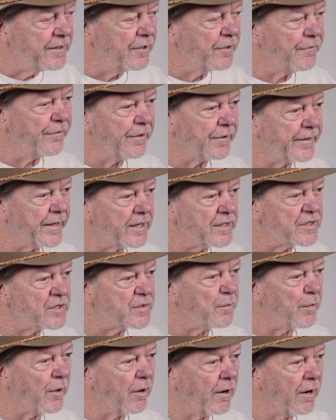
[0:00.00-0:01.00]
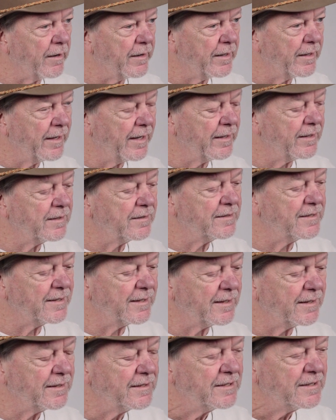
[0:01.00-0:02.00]
you felt that spark. And
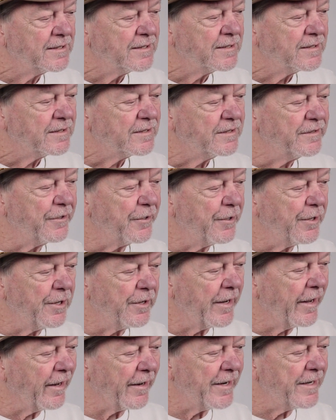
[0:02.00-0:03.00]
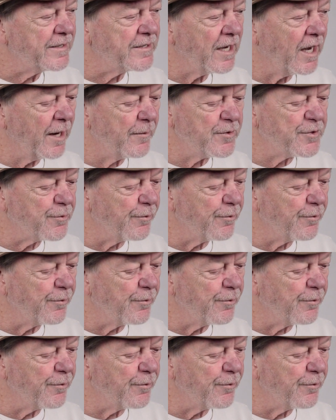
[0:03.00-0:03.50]
the LA Times